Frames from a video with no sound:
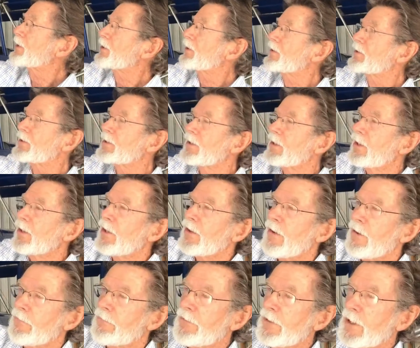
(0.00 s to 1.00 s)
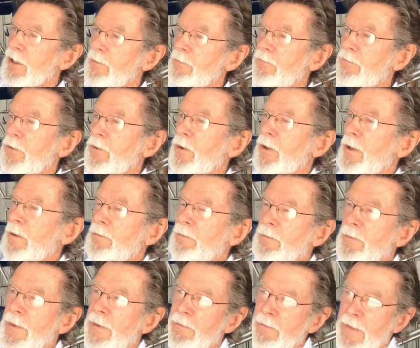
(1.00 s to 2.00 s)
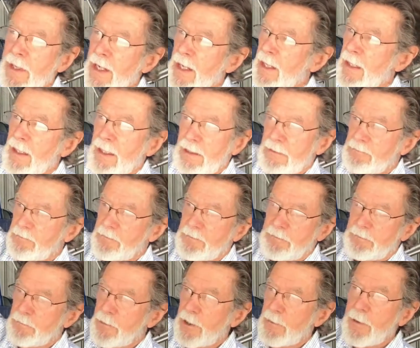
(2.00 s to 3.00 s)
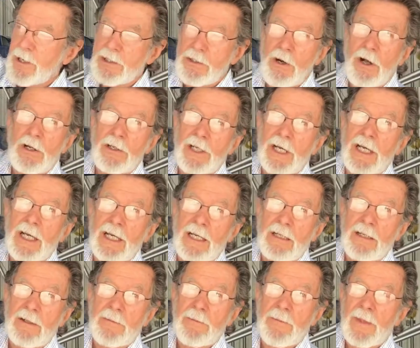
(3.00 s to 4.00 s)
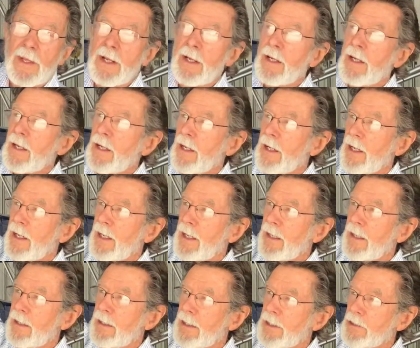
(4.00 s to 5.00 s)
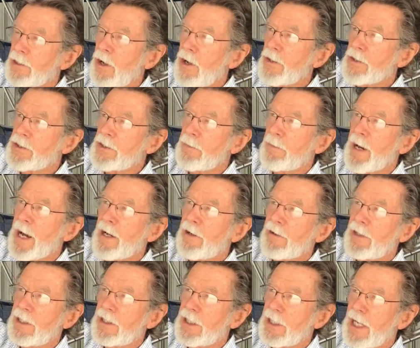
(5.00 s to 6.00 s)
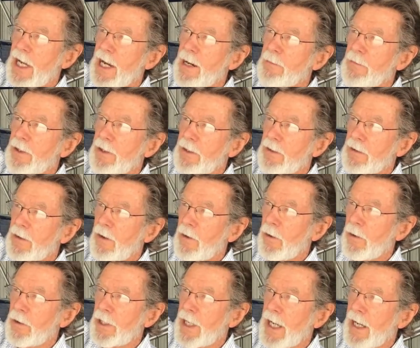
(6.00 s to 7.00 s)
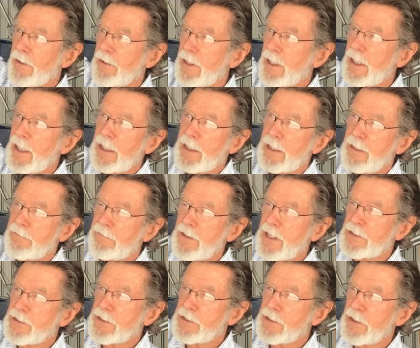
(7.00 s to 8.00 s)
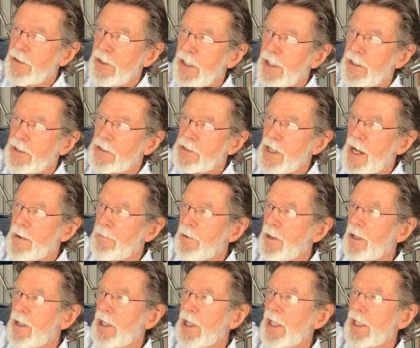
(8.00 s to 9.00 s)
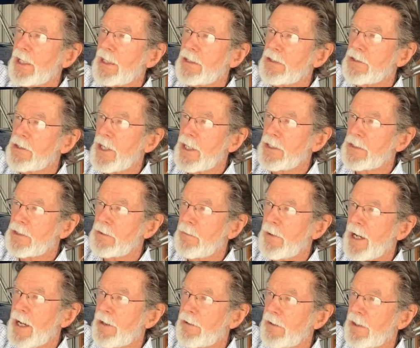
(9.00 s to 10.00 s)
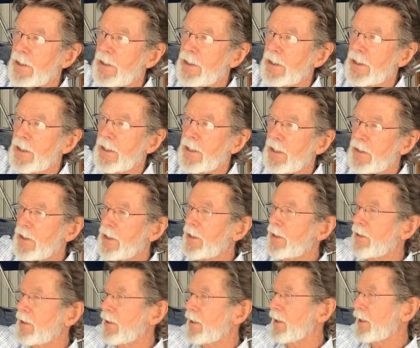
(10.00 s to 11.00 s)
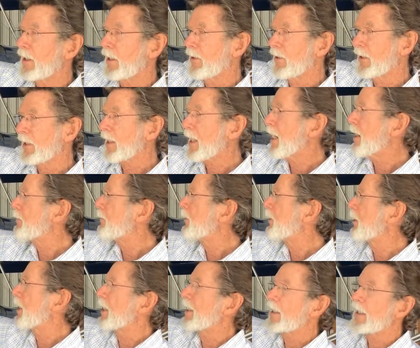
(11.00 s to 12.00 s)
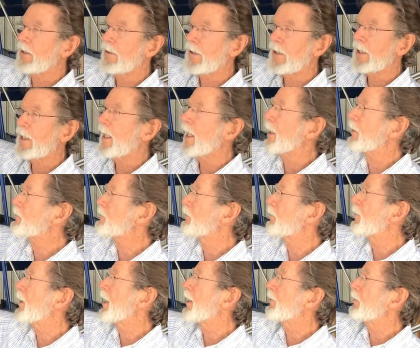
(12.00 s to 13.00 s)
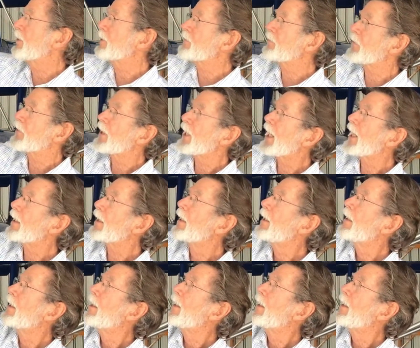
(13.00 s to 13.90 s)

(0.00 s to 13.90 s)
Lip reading: lets us film for pretty much all day, as long as the battery and the camera hold out, and if necessary I can stop on a lake and change the battery in the camera, and I carry extra batteries for that.